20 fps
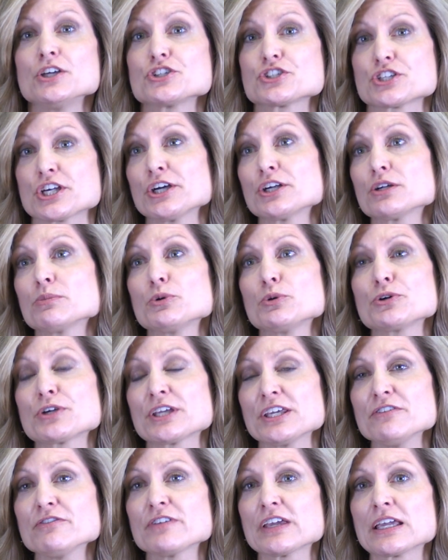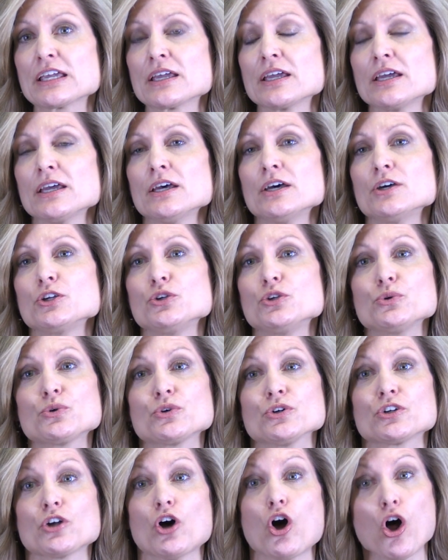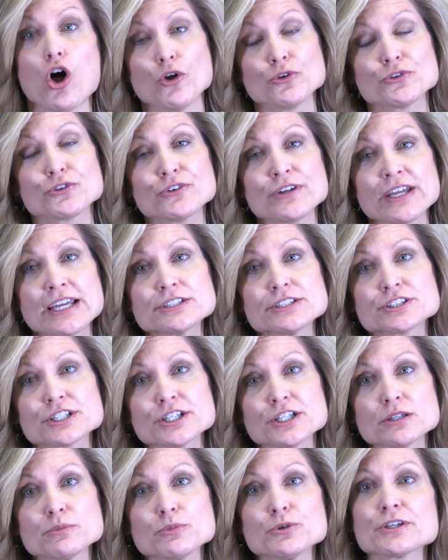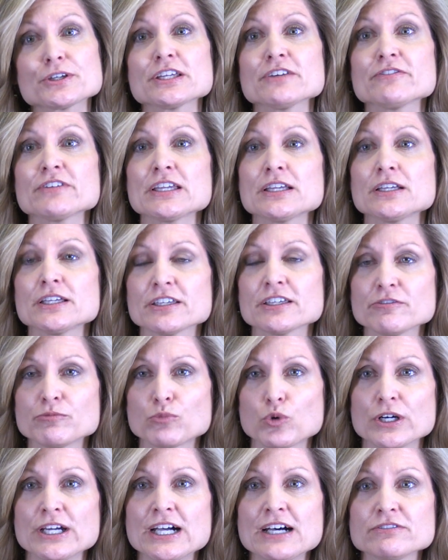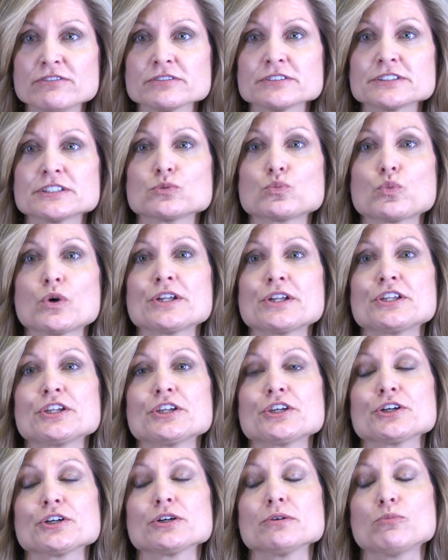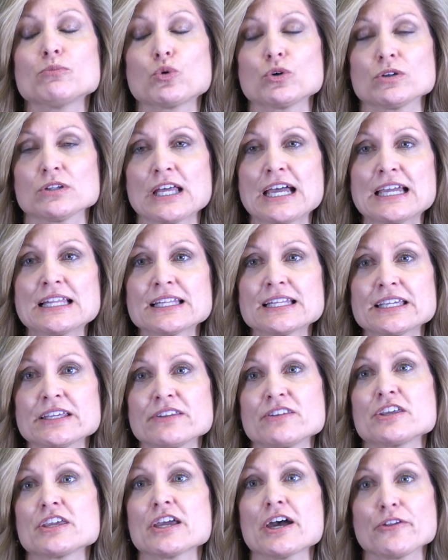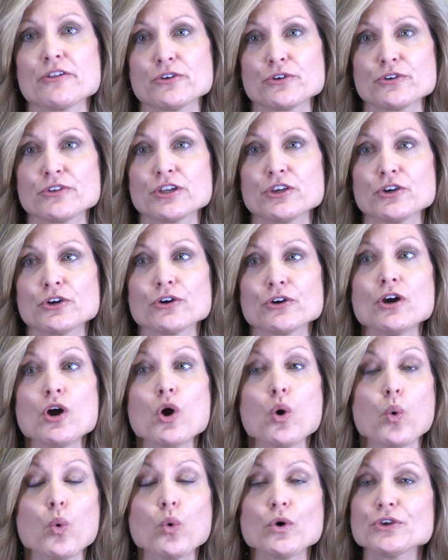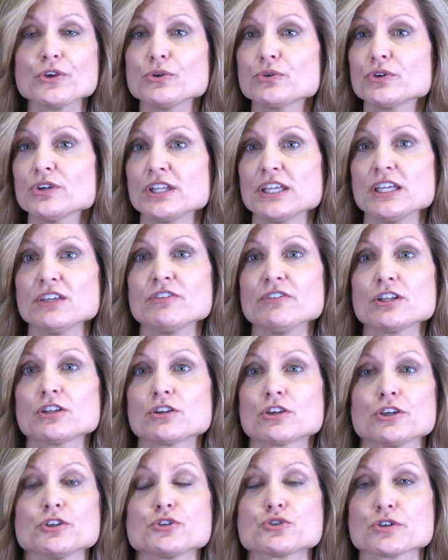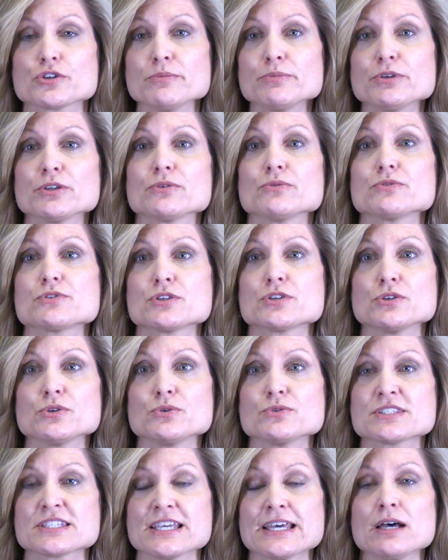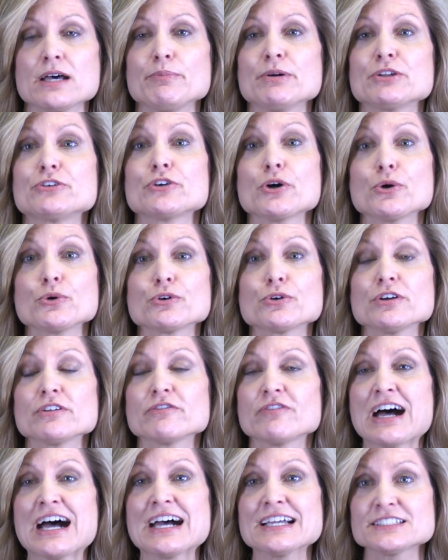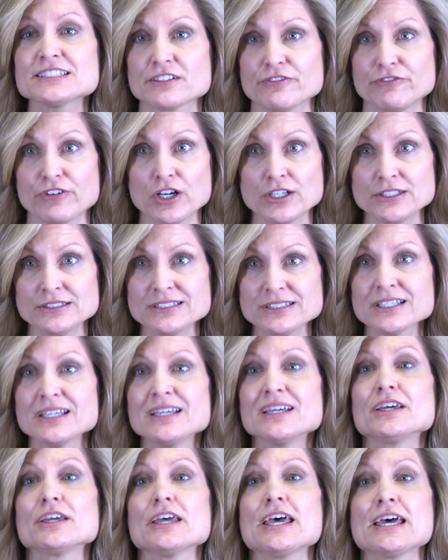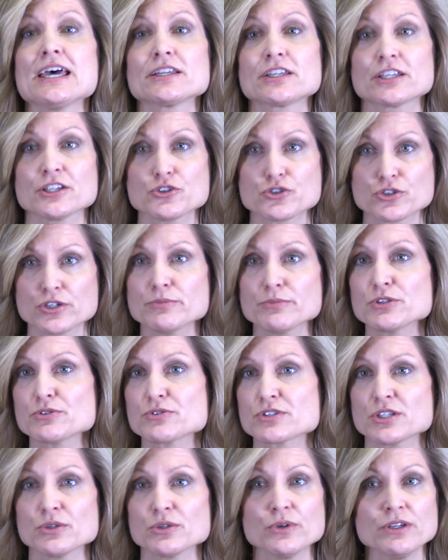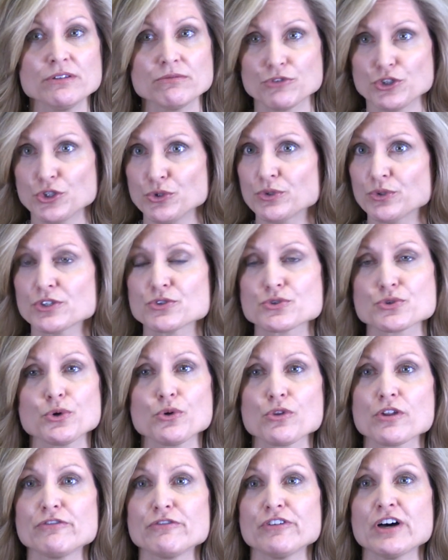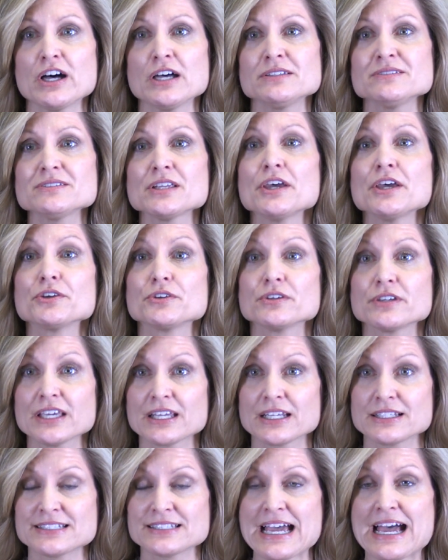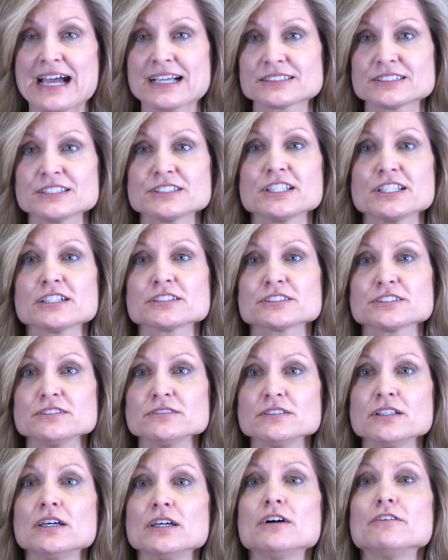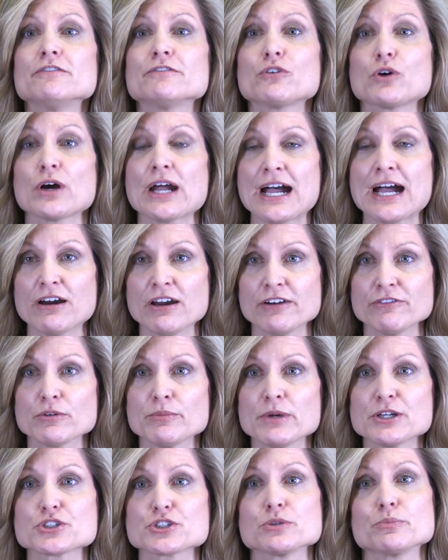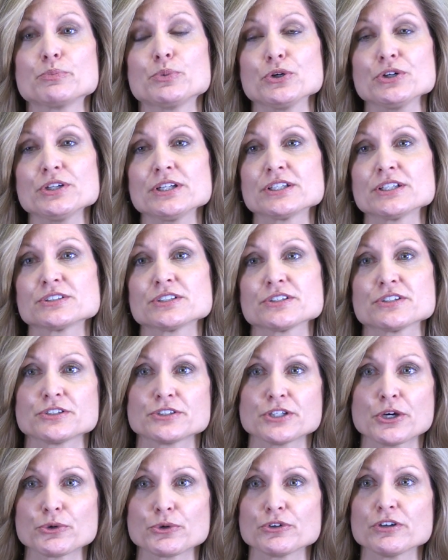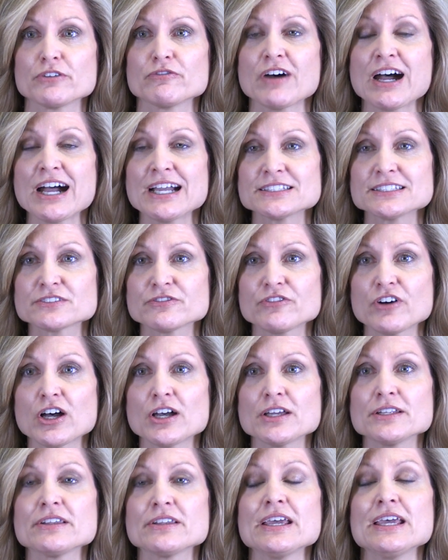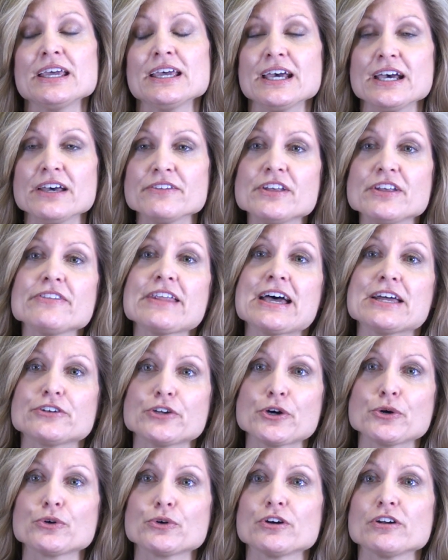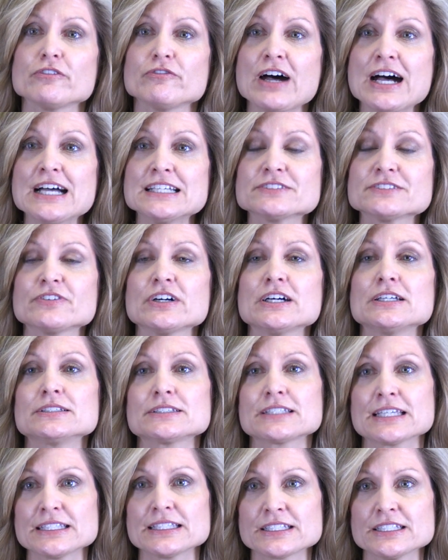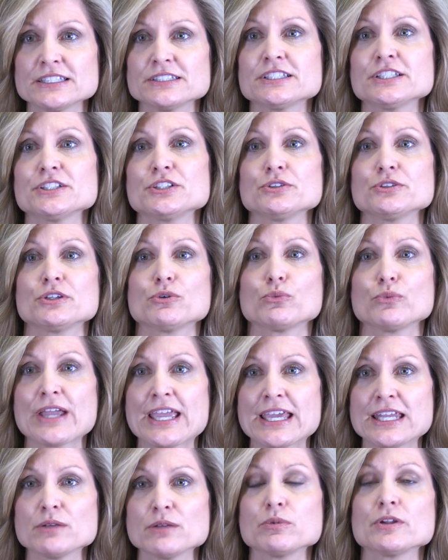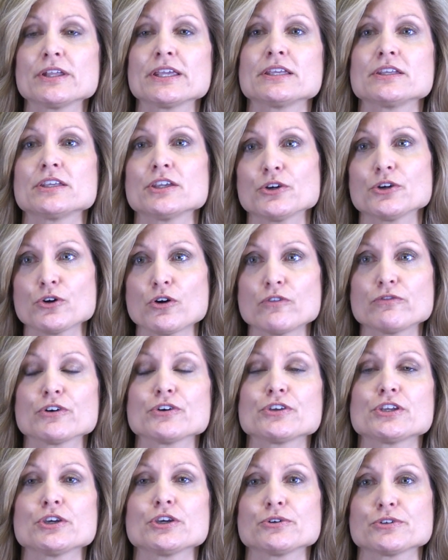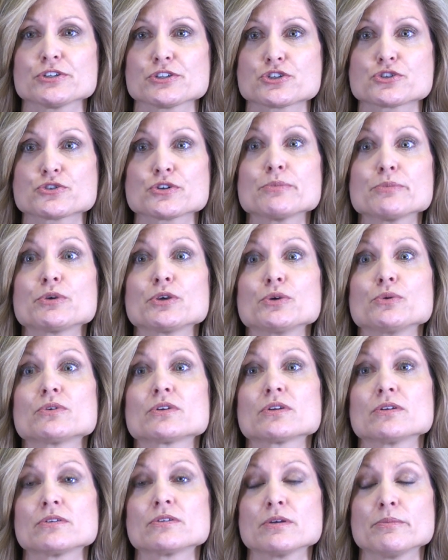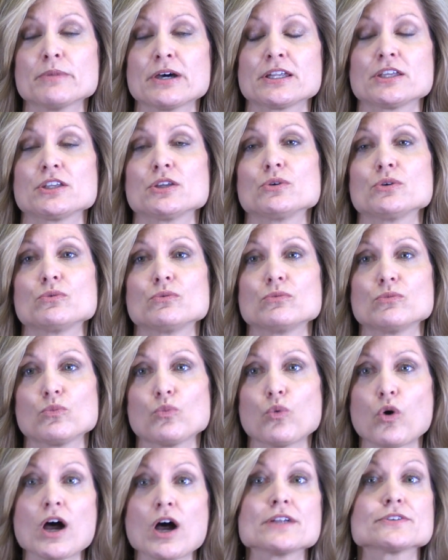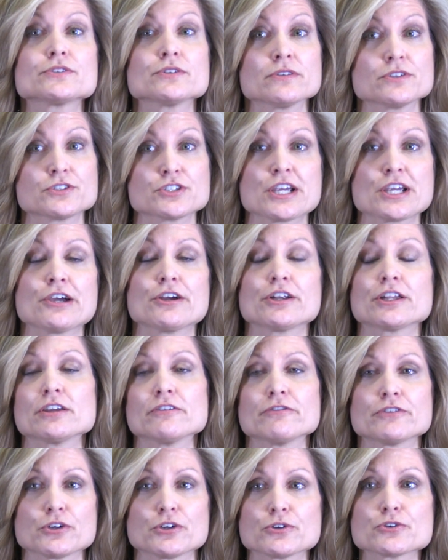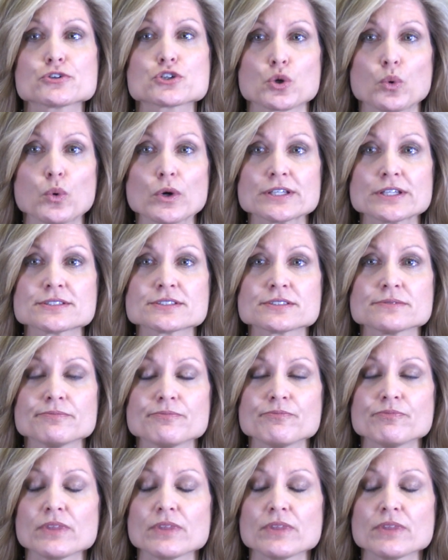Charitable giving, you could alternate charitable giving, give more heavily in one year, more lightly in the other year, or you could even contribute to set up a donor-advised fund and contribute to it. You control the fund, you get a tax deduction for however much you put into the donor-advised fund, and then that donor-advised fund can continue to ratably year over year distribute the money you want to the charity of your choice.